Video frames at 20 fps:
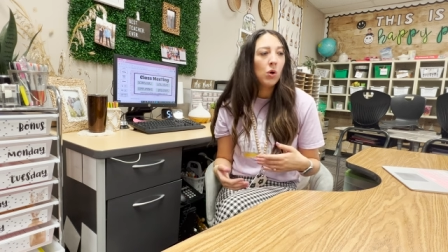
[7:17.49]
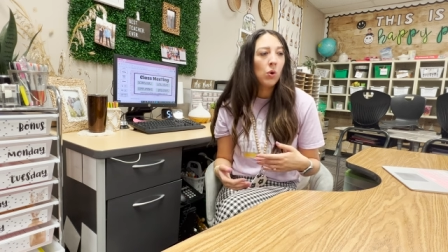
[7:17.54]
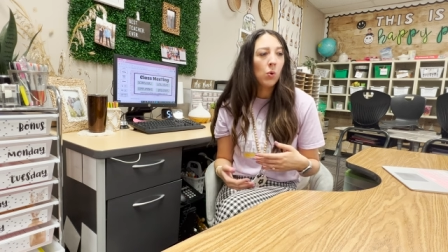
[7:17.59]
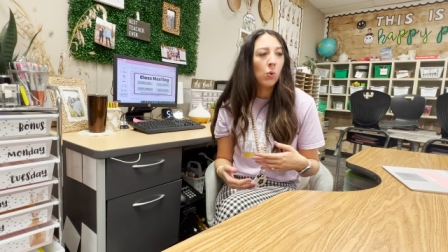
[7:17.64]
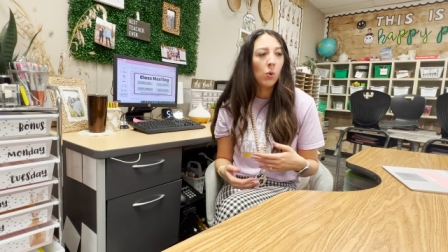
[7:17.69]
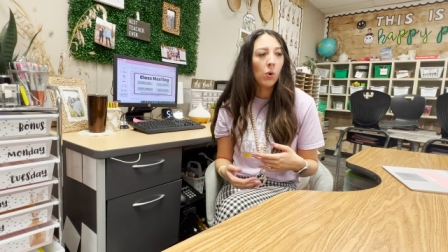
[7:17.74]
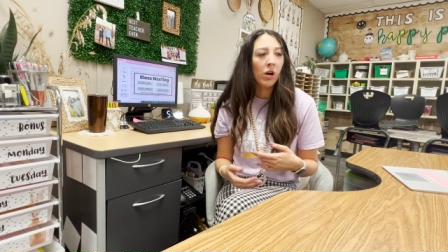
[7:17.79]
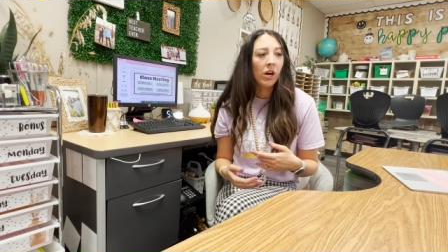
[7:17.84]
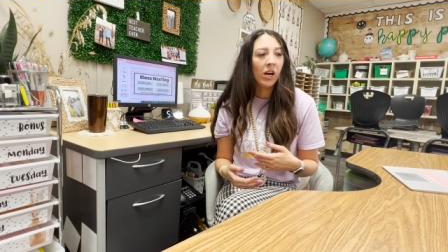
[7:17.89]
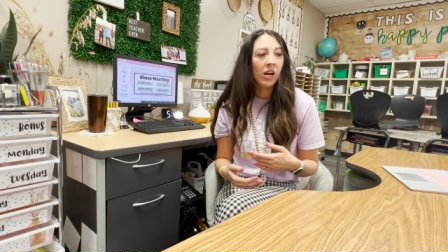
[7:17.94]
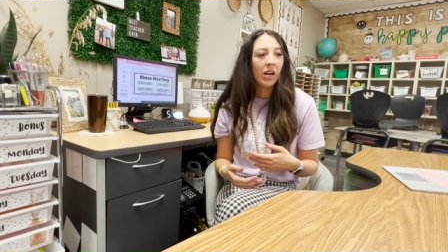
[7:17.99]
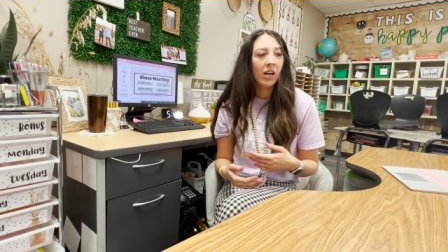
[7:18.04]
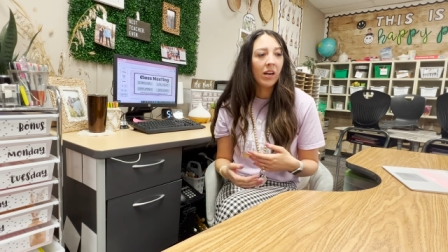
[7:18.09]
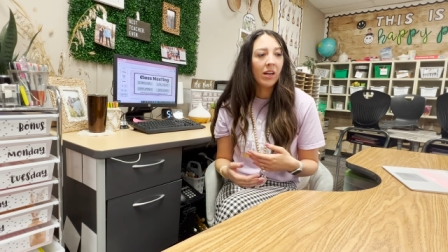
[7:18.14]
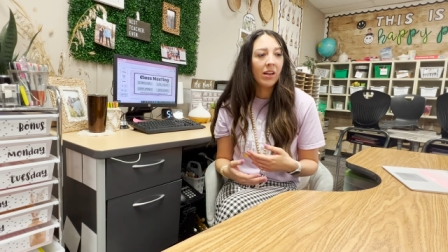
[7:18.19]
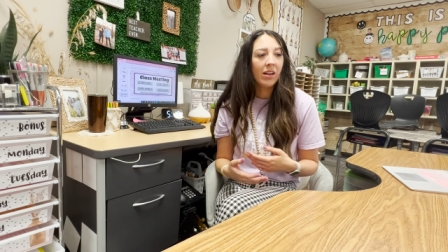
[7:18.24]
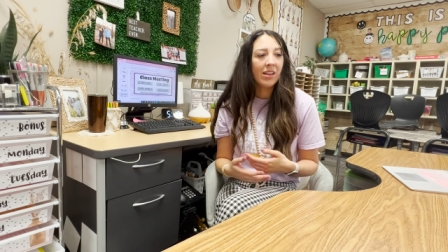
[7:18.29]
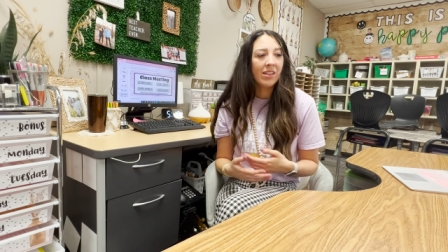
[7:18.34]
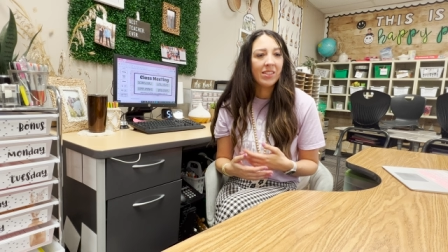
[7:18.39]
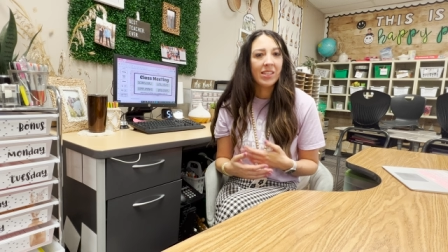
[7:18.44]
or
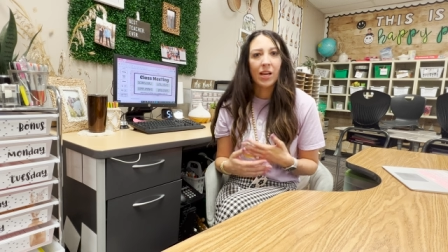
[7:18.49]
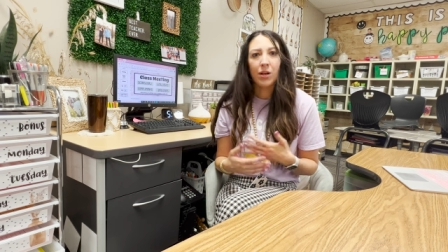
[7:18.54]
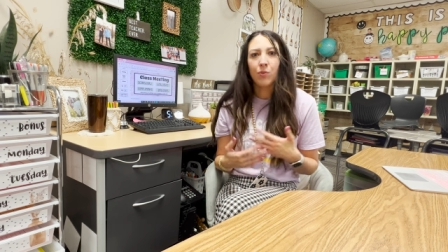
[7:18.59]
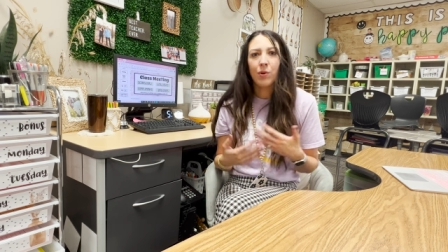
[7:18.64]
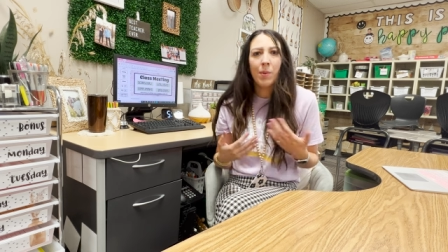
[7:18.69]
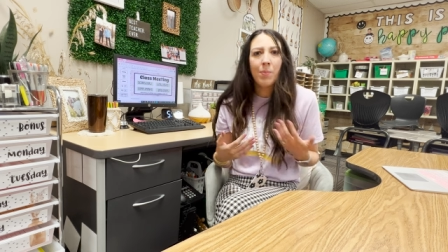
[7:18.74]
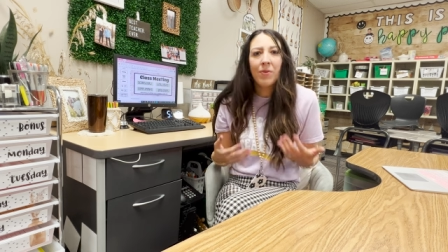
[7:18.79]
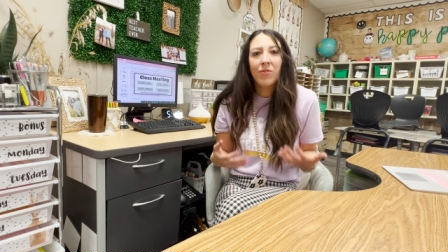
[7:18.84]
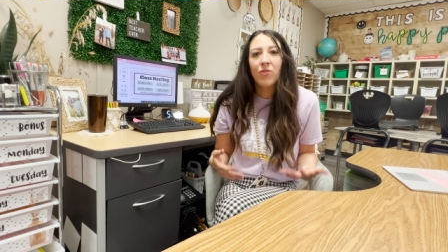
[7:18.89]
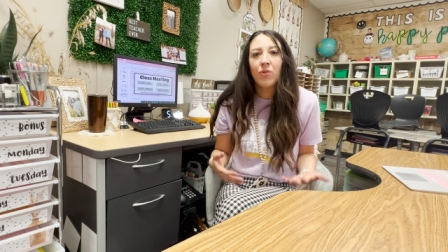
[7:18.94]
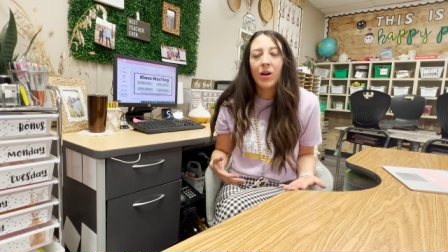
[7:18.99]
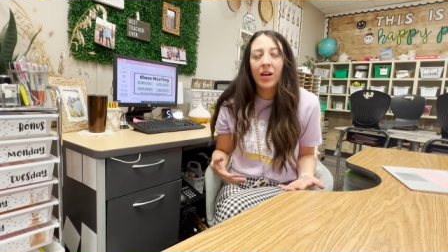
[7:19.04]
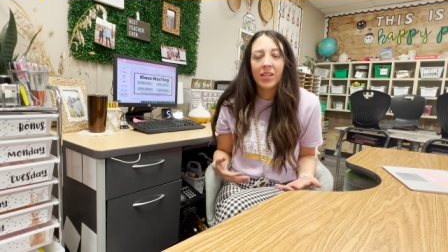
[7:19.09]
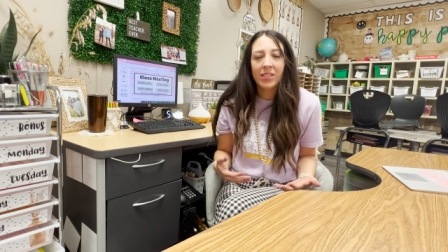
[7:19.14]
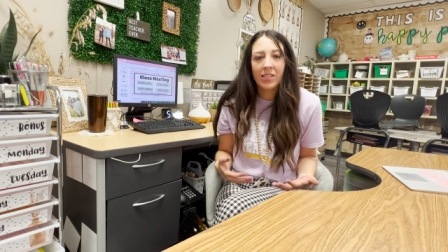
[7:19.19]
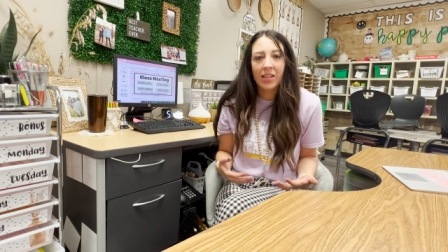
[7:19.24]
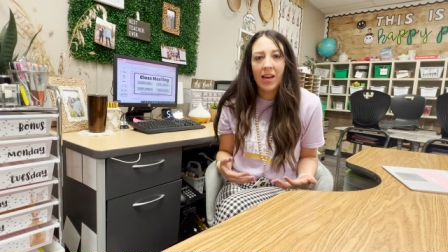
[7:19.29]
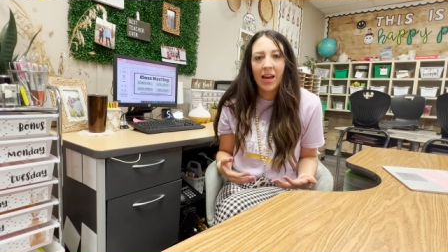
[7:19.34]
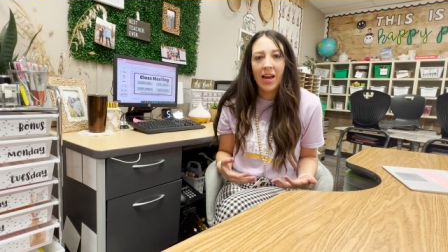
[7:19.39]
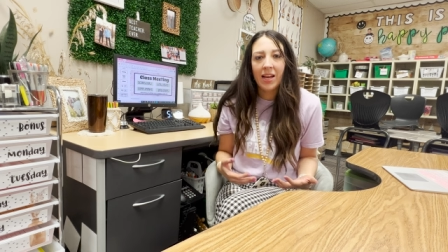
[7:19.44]
it's like right before a
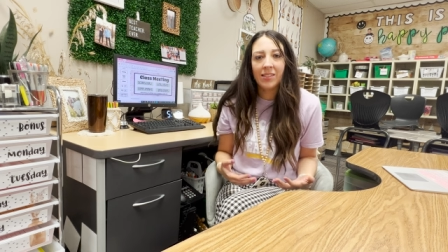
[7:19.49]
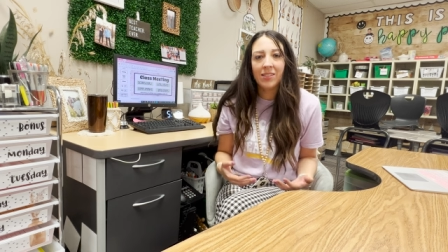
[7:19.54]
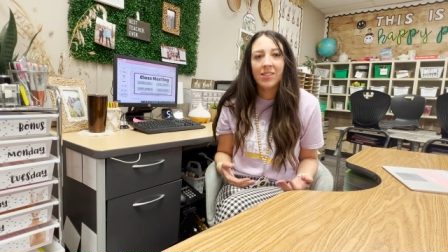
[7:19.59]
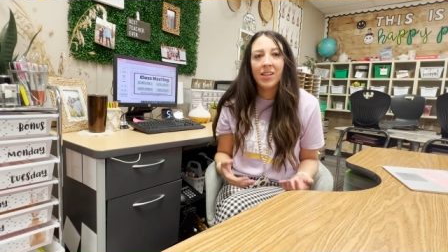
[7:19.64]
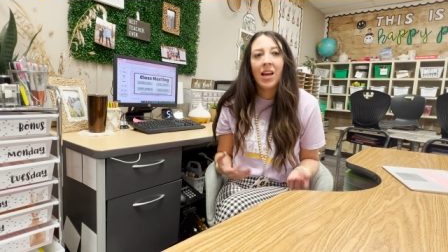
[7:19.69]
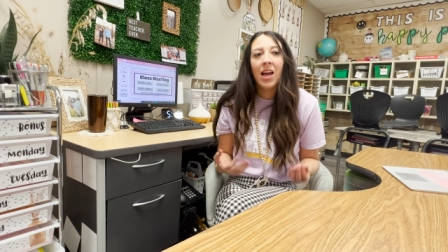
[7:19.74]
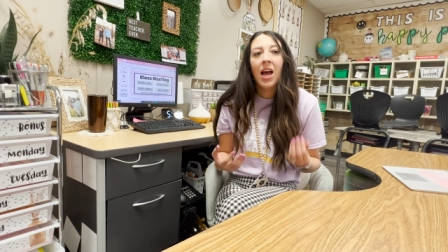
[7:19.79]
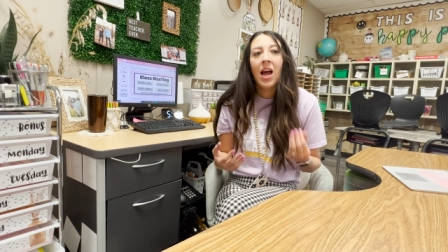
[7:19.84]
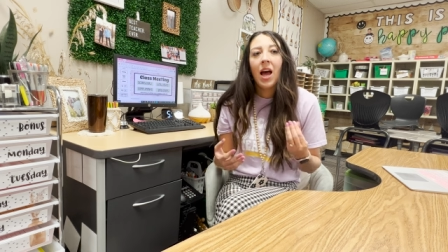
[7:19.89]
test,